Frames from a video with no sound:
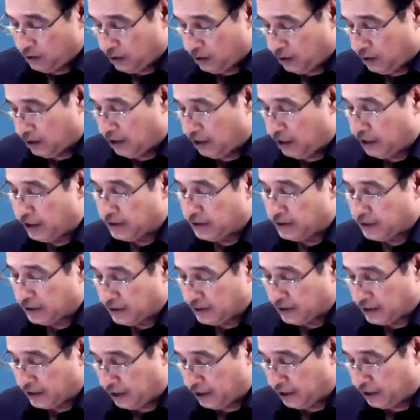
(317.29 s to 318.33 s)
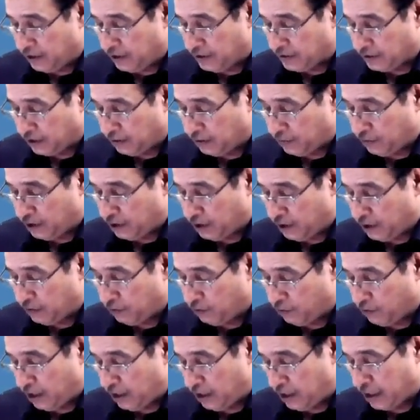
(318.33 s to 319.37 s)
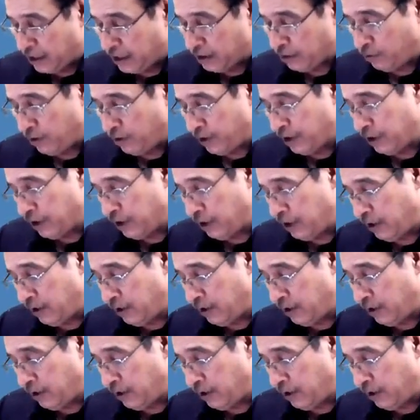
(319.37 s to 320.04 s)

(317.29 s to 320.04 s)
Let us say salary is given here 1,20,000